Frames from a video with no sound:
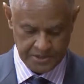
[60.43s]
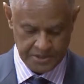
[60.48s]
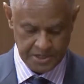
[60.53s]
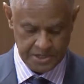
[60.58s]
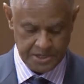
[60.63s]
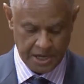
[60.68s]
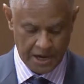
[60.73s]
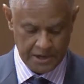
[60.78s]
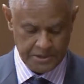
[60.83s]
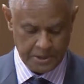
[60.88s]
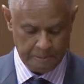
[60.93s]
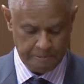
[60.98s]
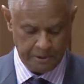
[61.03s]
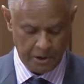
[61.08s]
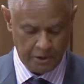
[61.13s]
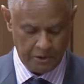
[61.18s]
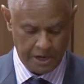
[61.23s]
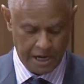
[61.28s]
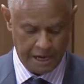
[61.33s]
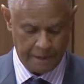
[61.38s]
start the
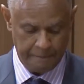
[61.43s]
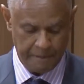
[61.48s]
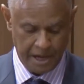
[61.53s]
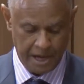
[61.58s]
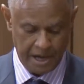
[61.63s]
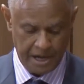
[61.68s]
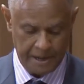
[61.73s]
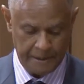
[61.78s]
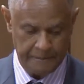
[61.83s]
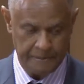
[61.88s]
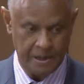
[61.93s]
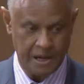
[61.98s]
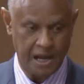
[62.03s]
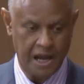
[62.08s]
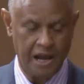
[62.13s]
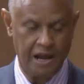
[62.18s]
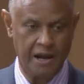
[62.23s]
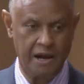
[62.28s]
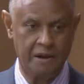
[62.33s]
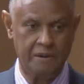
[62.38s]
program,
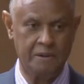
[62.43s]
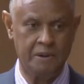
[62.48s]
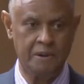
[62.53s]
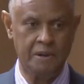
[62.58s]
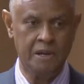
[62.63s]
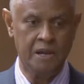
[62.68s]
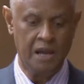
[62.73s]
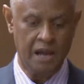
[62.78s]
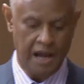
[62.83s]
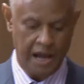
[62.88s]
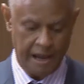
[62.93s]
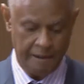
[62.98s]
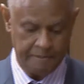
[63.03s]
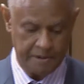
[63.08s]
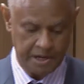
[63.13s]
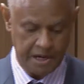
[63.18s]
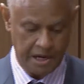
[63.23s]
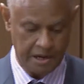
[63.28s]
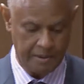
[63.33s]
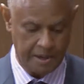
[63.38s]
I'm
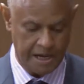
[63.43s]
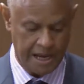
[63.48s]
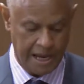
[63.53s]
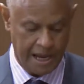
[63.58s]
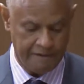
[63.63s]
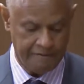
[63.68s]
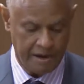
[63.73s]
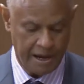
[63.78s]
going to have